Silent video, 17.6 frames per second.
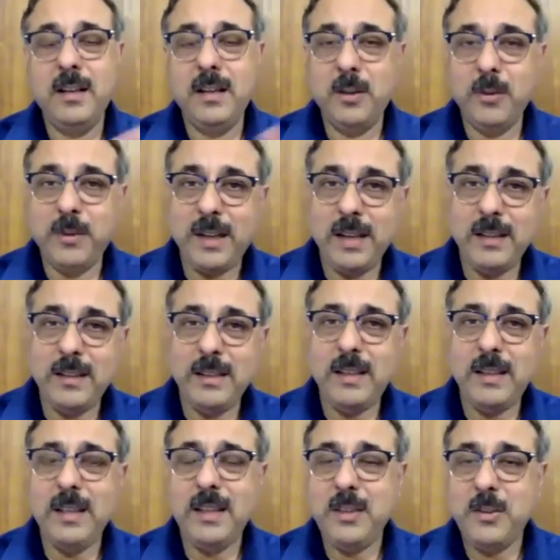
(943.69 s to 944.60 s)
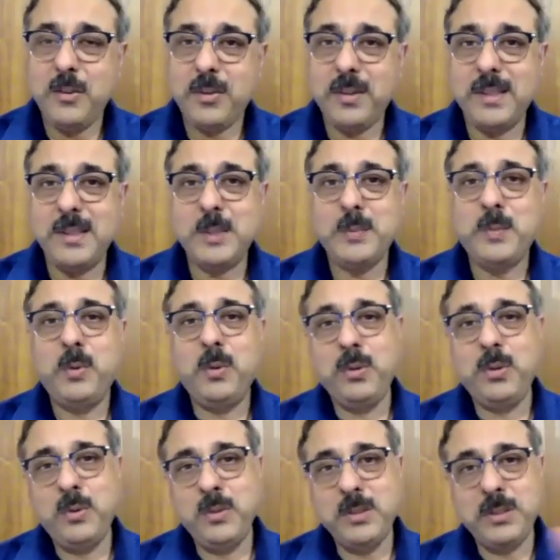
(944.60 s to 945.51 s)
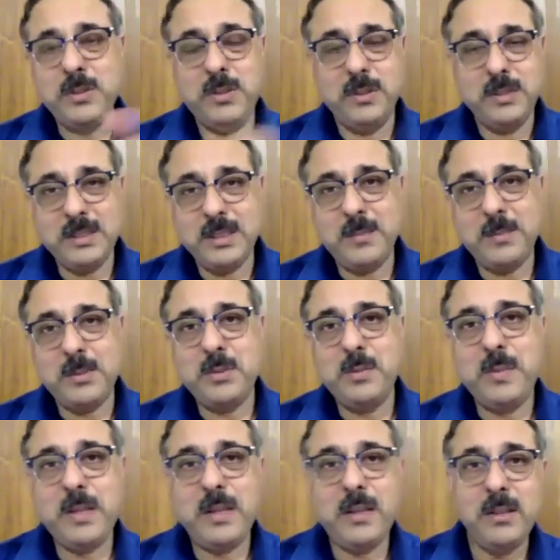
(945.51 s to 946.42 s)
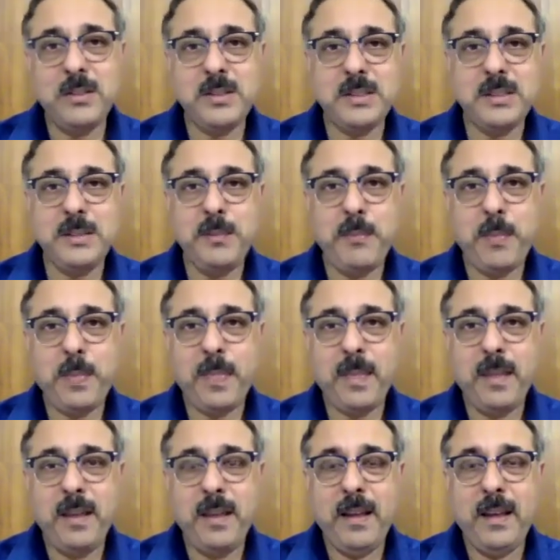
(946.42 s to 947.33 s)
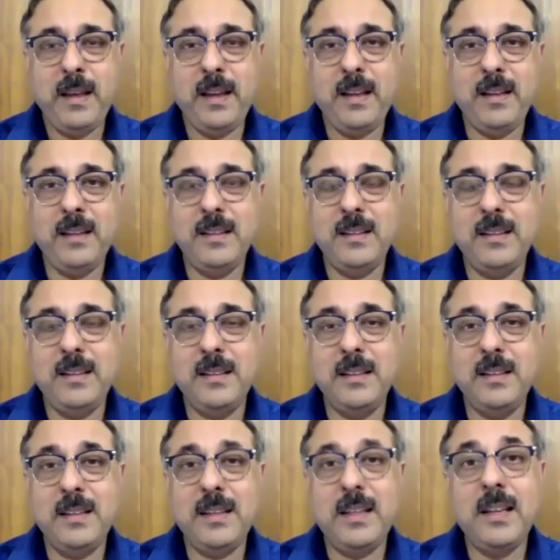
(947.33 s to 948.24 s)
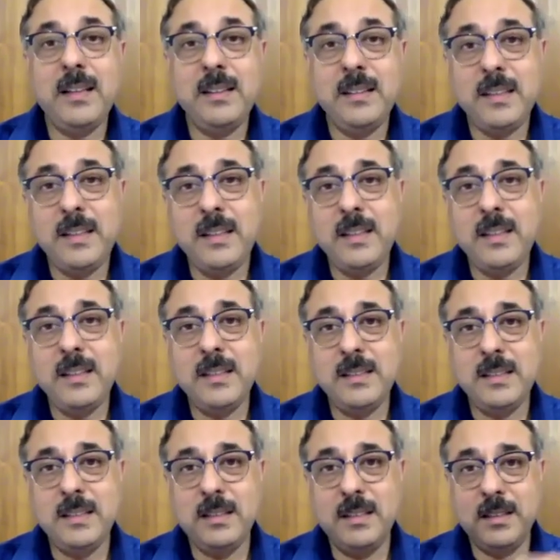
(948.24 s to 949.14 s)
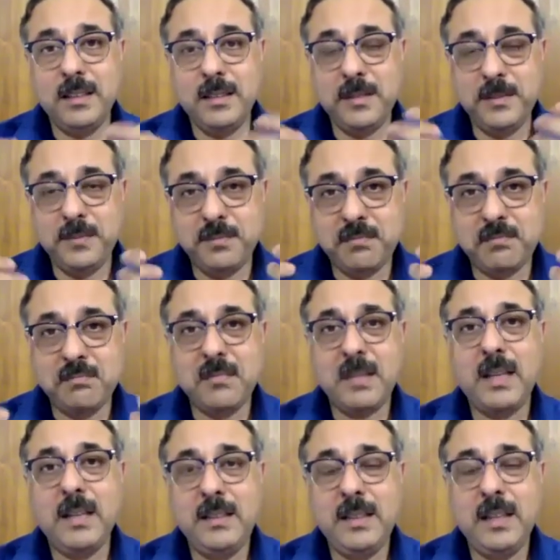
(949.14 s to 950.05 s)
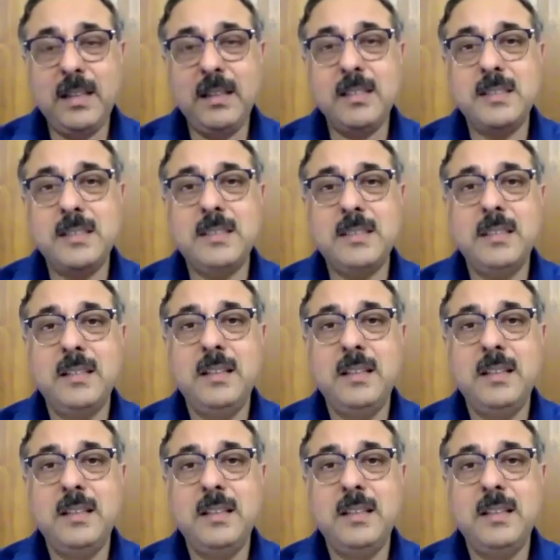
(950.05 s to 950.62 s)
Now, can they transport those concepts to biology? And can they tell us